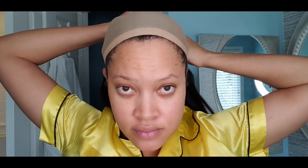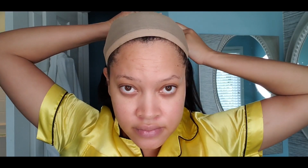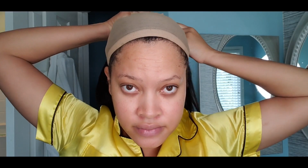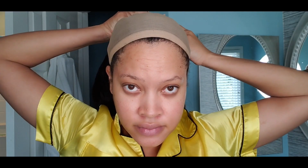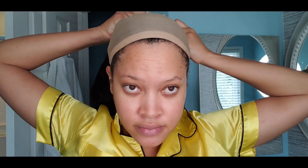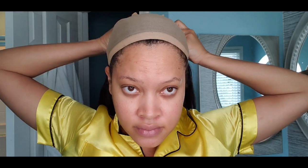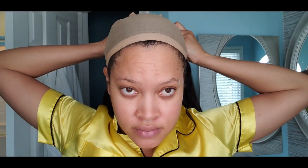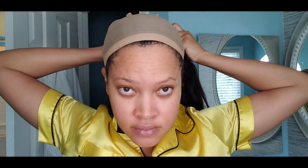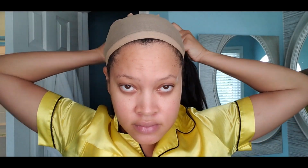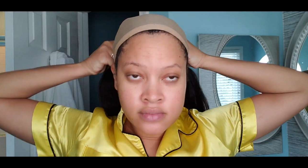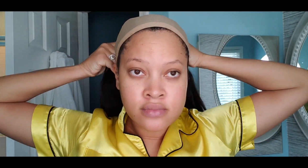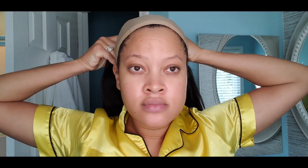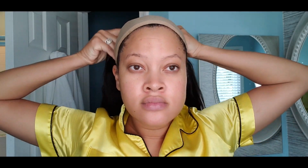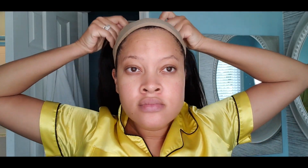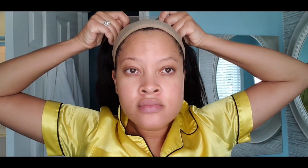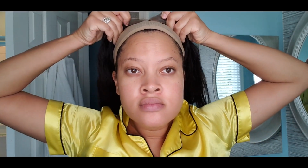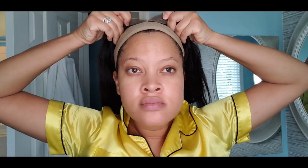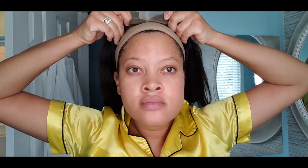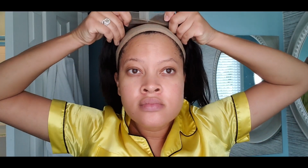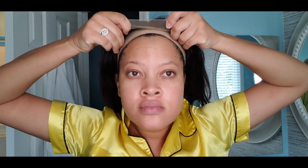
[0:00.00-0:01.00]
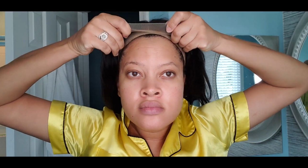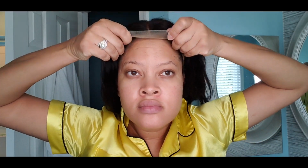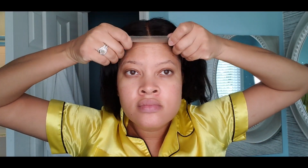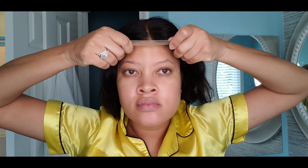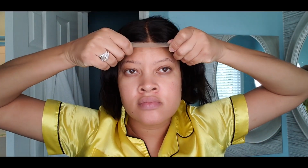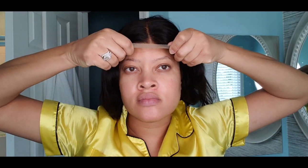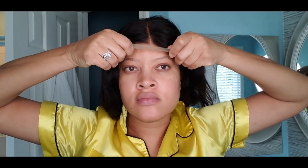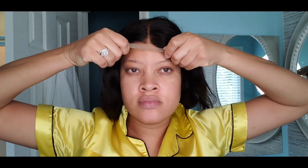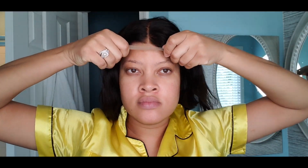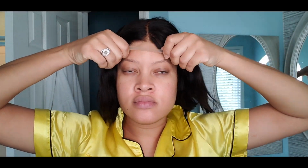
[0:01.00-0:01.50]
of hold that tint
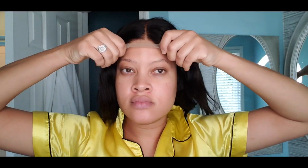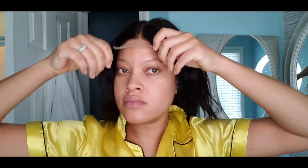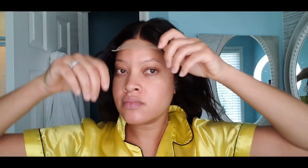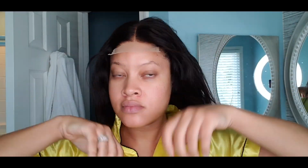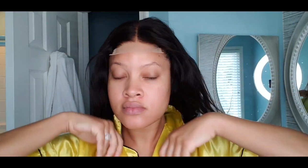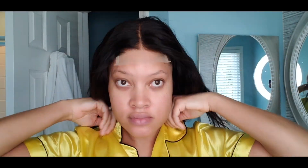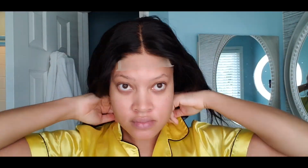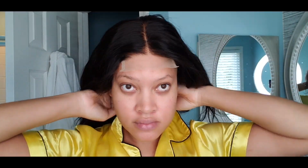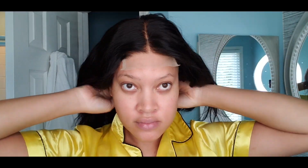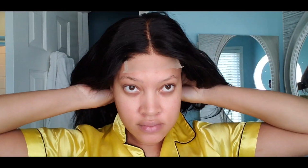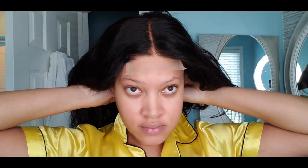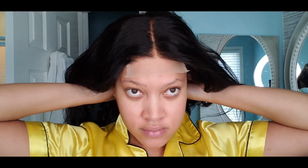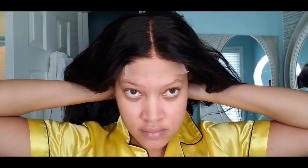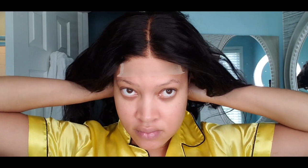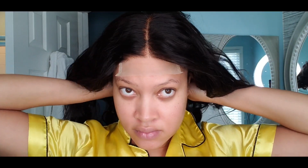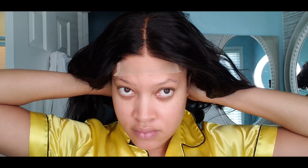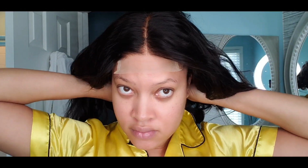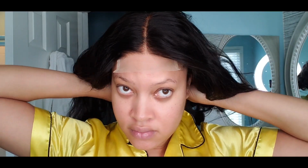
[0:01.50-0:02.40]
color on the lace.